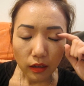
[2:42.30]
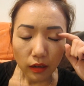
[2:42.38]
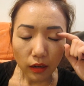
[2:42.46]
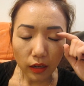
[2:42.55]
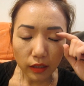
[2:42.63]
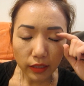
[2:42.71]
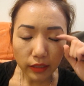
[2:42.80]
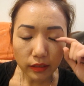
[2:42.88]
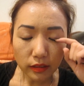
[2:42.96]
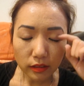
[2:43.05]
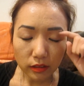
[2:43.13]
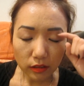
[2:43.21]
that
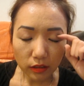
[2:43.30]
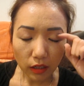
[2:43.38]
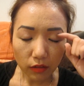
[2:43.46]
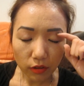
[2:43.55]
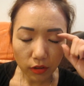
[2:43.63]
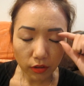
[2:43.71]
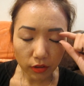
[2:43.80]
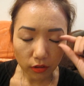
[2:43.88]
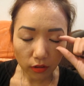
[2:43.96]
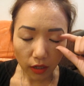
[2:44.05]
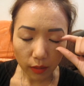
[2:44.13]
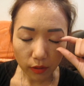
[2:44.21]
needs to cover
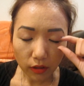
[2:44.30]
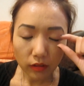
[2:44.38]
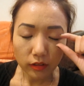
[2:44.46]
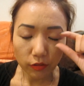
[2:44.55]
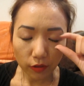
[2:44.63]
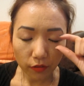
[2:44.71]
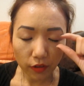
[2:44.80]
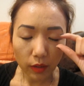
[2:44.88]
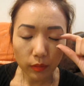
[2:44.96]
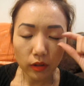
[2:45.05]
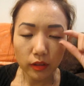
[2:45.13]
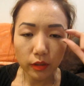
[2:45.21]
your eyeball, the front of your
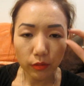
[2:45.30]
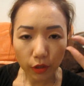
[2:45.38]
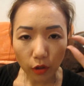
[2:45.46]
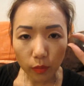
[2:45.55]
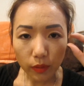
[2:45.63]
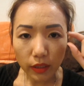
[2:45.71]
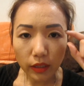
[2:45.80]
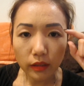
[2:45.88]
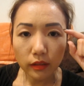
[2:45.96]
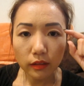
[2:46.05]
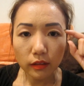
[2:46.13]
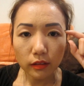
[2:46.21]
eyeball, and then when you open it,
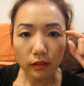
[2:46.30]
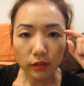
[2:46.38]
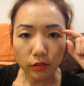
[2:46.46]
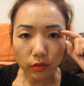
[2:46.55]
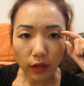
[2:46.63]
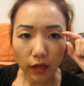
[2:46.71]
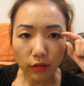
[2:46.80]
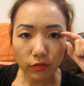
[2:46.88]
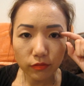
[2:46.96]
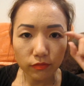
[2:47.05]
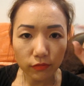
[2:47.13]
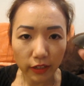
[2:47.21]
you have
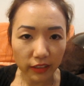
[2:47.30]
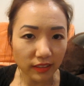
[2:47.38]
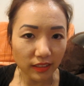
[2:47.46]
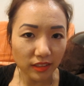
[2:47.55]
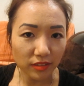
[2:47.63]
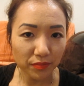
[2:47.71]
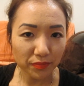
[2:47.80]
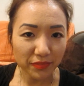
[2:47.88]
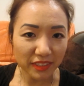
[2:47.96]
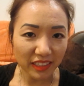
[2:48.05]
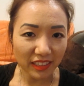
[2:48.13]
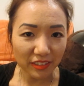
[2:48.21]
excess
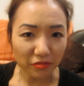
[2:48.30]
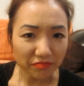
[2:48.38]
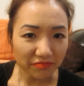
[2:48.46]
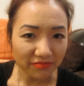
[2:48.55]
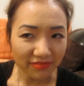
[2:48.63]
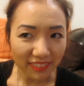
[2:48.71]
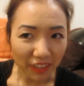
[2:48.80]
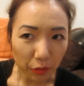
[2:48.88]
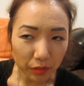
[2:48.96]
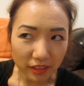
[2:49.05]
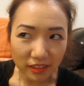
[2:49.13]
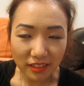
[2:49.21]
skin. Hope
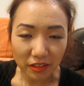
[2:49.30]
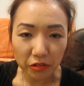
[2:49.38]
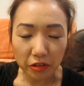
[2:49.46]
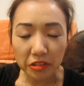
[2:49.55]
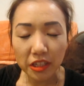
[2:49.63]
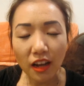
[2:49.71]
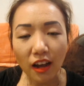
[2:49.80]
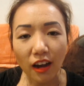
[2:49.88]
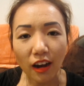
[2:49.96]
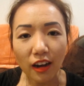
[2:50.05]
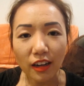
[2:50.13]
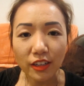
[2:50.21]
that doesn't sound gross.
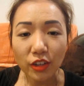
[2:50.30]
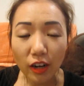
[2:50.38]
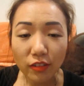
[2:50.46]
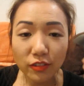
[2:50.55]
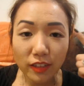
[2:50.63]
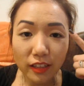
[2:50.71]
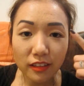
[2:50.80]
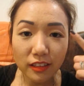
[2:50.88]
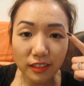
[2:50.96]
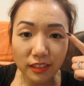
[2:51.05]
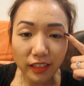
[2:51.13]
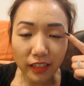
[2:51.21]
You have the
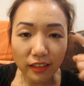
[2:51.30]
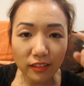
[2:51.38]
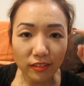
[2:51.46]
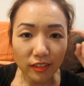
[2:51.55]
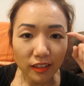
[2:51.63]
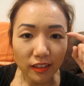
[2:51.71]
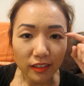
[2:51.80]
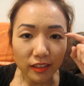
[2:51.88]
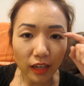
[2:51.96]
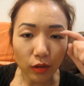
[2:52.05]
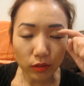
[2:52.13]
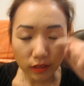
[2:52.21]
skin
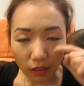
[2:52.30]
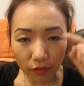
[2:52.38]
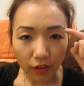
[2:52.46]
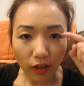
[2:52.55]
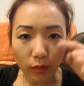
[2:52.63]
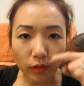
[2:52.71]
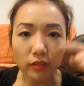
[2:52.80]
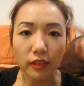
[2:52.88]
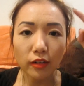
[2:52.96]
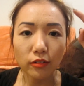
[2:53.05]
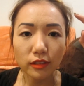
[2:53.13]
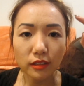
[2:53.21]
that was covering your eyeball,
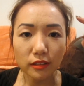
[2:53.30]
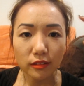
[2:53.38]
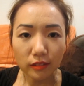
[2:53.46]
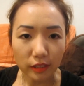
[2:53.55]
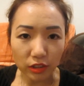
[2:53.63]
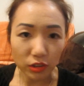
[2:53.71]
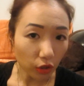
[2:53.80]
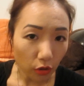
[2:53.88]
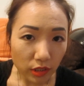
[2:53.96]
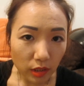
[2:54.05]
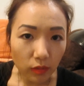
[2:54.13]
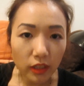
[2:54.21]
now it needs to go
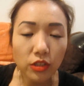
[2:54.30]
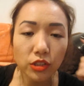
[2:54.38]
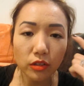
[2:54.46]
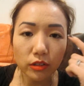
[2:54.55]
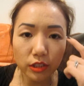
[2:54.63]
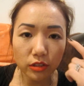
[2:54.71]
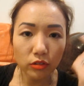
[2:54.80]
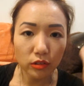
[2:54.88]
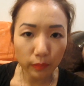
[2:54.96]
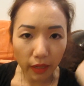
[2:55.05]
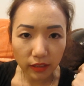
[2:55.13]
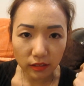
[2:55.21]
somewhere, so it just goes
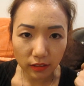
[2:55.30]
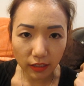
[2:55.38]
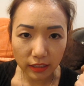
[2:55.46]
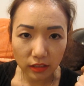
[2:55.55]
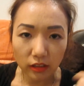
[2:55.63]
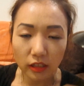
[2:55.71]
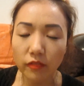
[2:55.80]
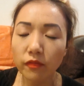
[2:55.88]
back into the eye socket.